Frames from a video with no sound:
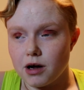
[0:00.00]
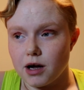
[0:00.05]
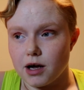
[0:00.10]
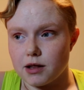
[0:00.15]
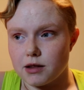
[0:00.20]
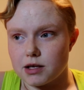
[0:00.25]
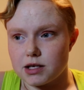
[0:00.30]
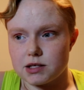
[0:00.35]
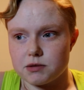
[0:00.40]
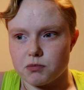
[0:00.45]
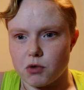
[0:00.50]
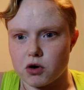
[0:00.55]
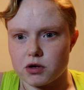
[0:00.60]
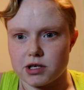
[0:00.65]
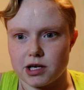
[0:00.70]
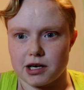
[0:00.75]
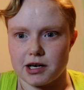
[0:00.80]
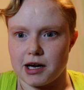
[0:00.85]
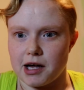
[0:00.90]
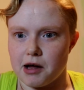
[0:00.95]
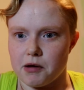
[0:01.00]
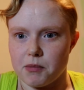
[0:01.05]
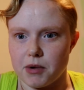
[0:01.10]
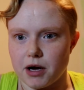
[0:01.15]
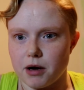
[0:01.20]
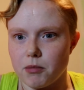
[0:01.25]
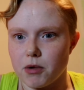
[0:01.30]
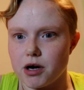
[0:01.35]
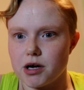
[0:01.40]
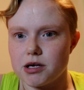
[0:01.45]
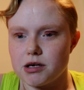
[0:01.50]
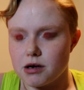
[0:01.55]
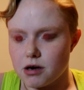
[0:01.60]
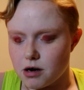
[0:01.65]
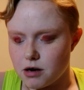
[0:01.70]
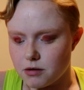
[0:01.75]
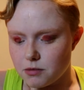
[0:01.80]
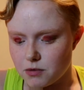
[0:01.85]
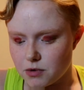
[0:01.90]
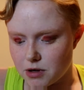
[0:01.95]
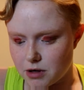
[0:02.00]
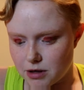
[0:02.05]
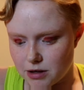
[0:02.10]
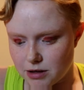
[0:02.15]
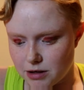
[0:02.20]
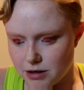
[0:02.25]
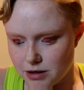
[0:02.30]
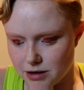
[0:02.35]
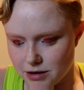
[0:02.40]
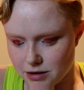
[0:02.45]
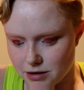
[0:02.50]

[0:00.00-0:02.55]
in this small town in Alabama. I mean,